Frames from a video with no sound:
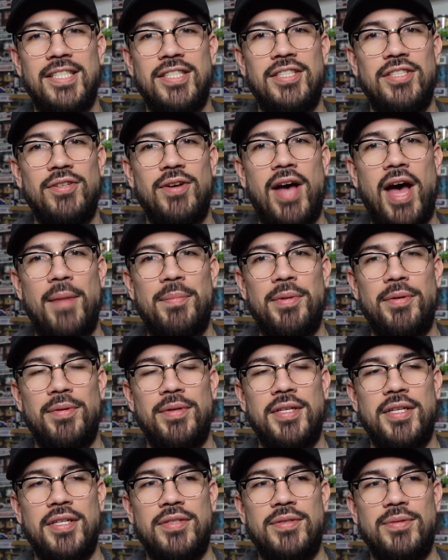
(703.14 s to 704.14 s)
Still happy
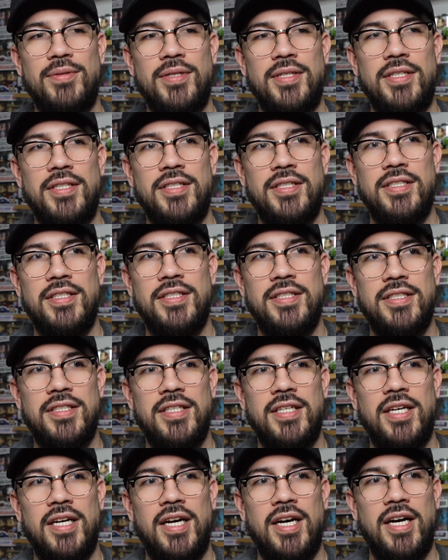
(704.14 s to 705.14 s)
with this one.
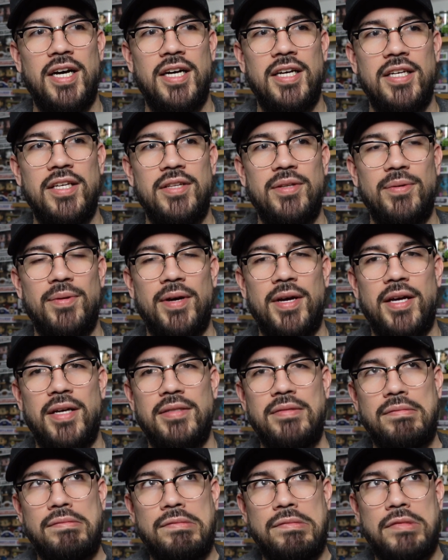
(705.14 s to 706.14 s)
Either way,
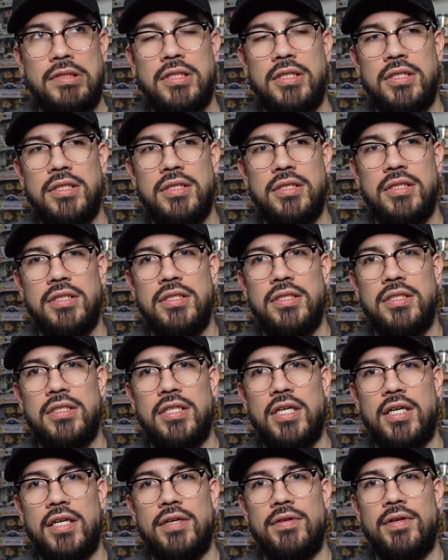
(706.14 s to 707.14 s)

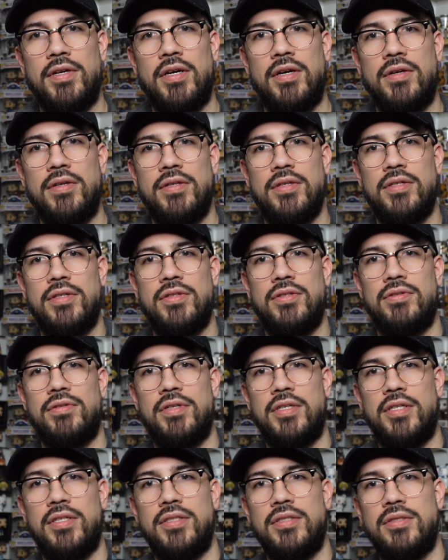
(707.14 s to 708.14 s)
stuck. Here we go.
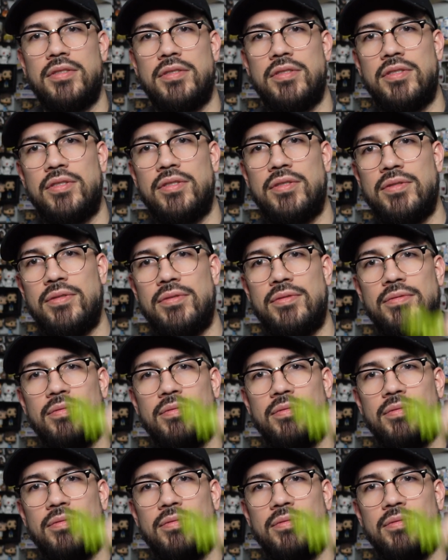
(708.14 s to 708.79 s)
3, 2,